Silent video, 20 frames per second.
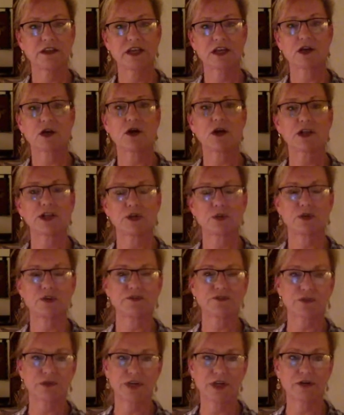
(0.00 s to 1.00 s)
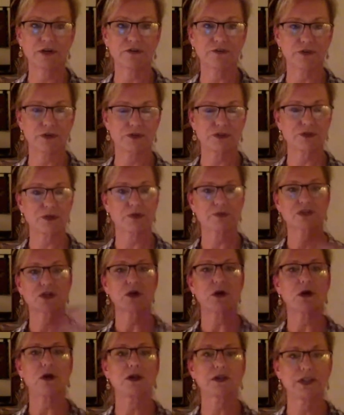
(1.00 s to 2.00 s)
they call you in for an interview. So I was
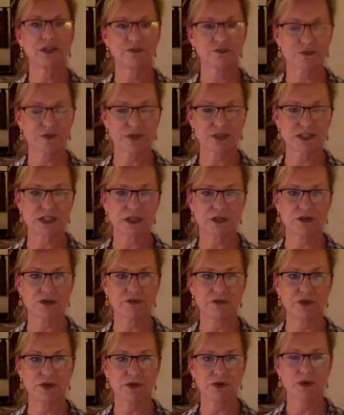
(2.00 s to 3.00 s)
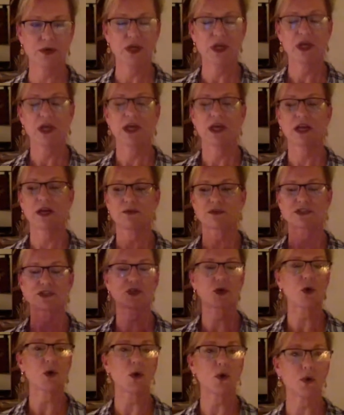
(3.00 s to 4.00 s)
called in for this interview, and I was
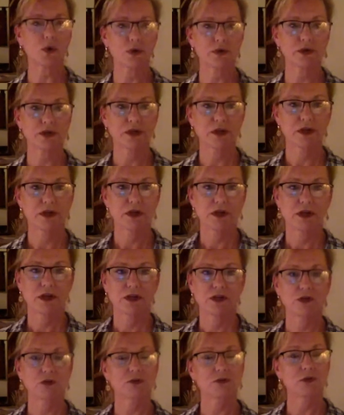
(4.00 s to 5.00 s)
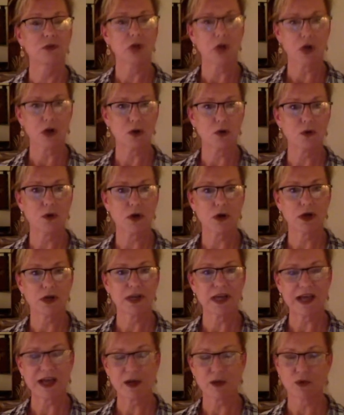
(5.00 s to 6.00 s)
told, you're low
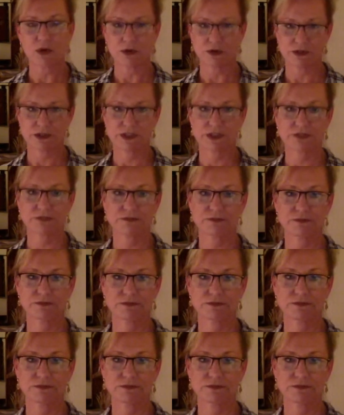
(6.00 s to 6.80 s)
on hours.